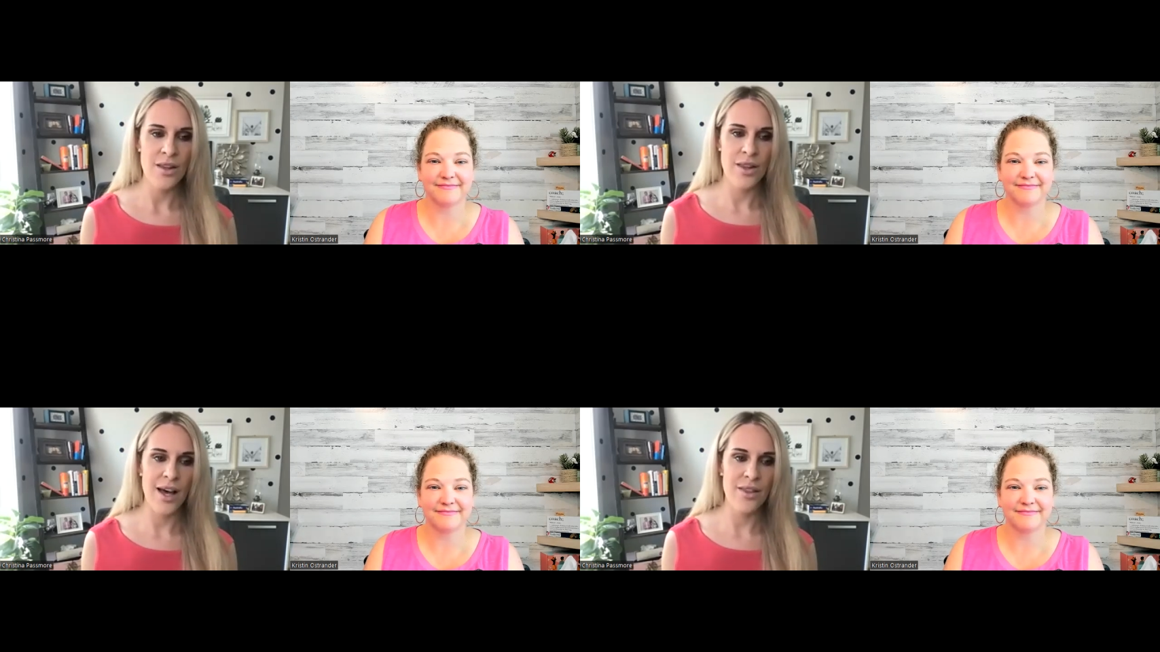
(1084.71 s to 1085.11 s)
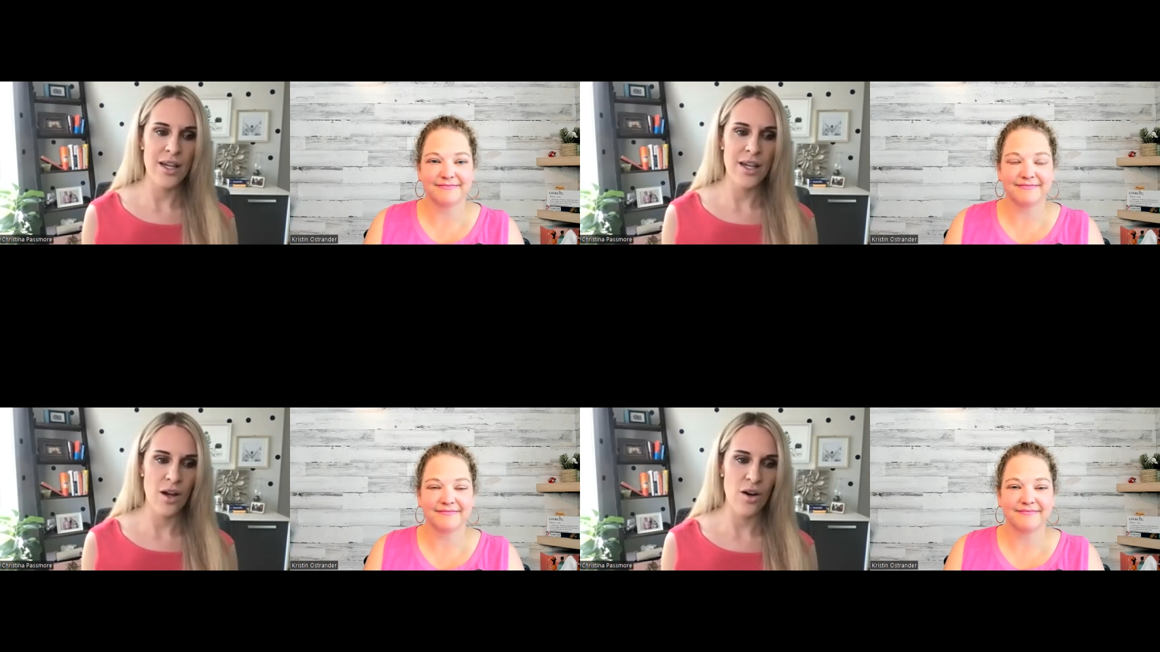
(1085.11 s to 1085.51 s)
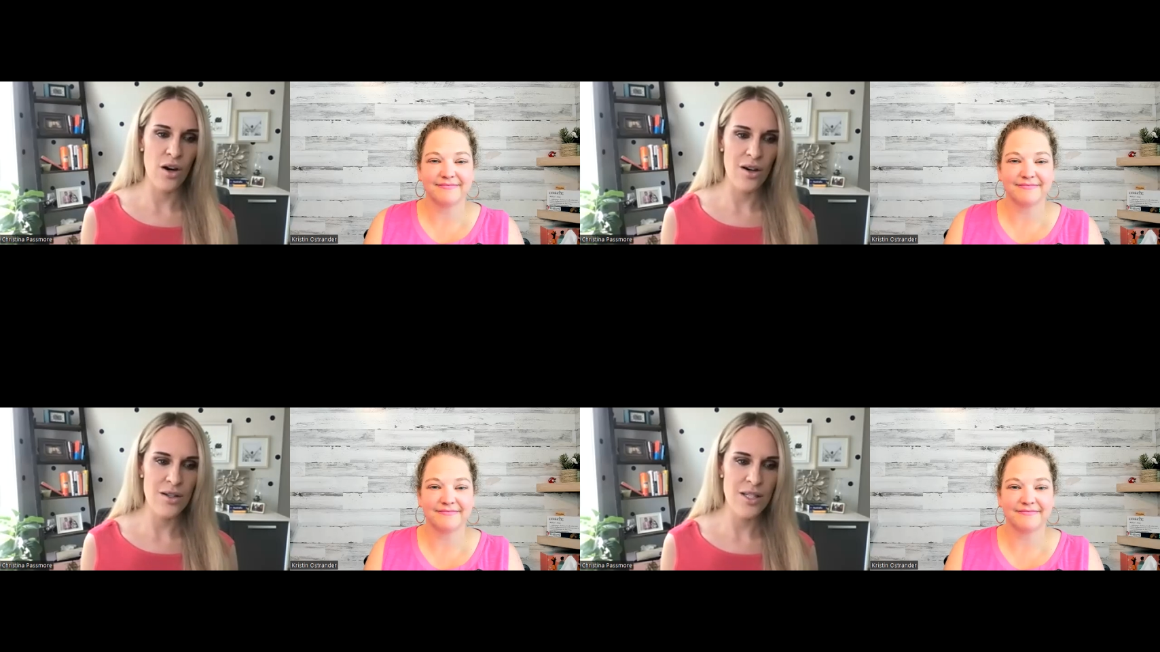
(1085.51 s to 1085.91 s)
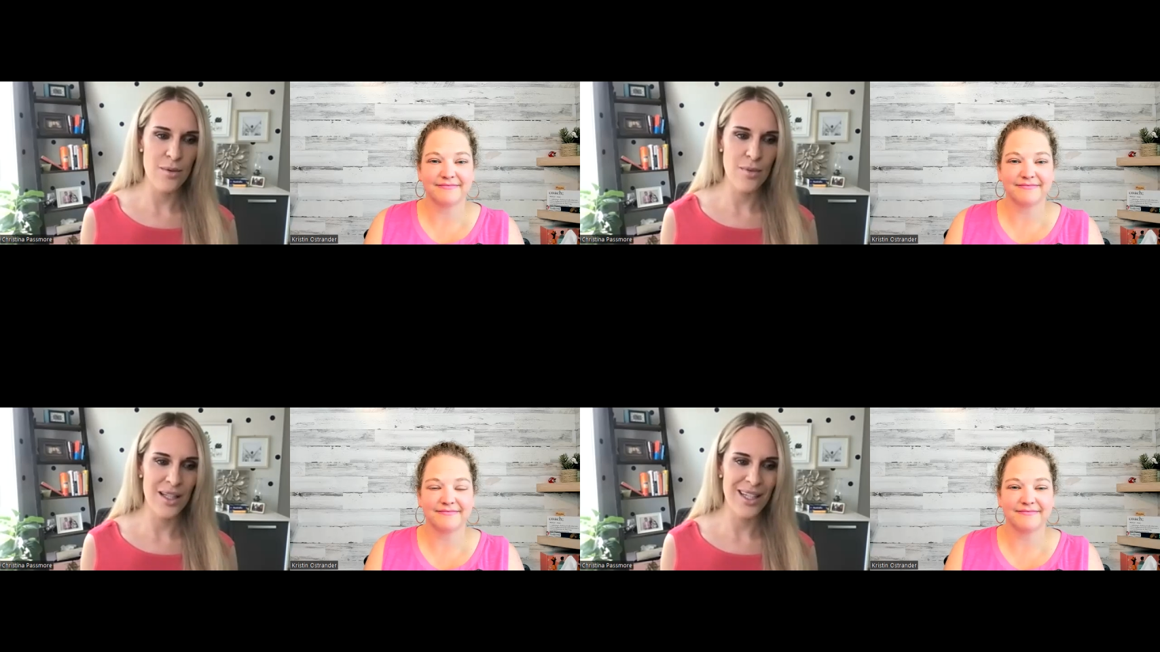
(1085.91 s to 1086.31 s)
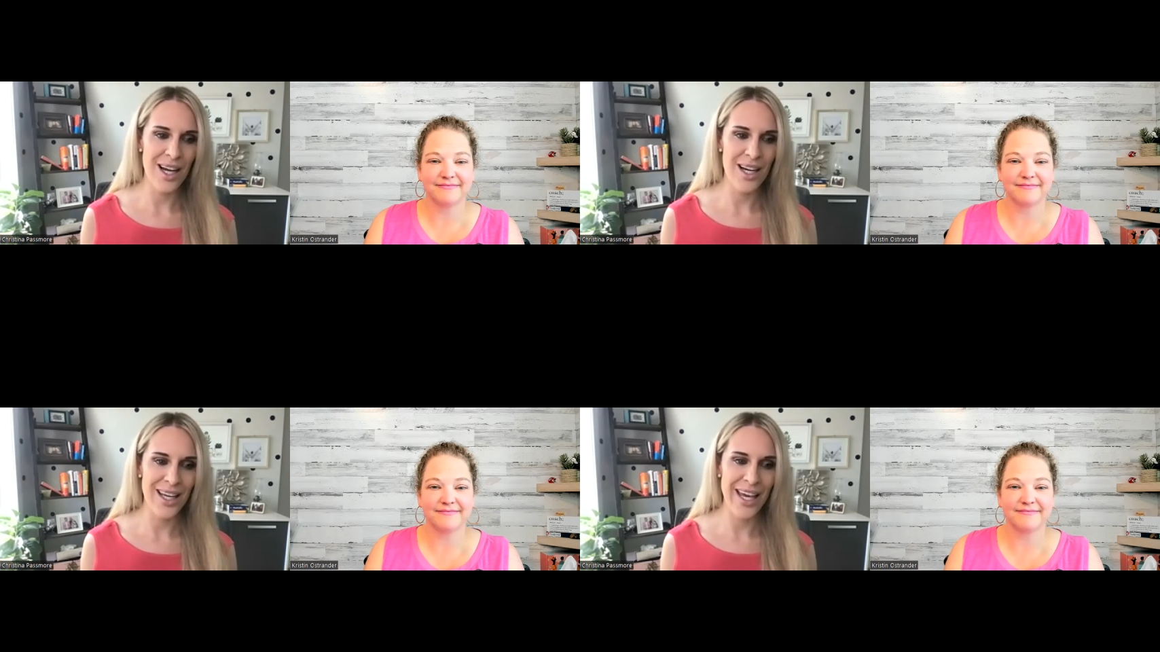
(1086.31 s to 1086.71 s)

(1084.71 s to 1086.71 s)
Speaker 1: that they are seemingly kind of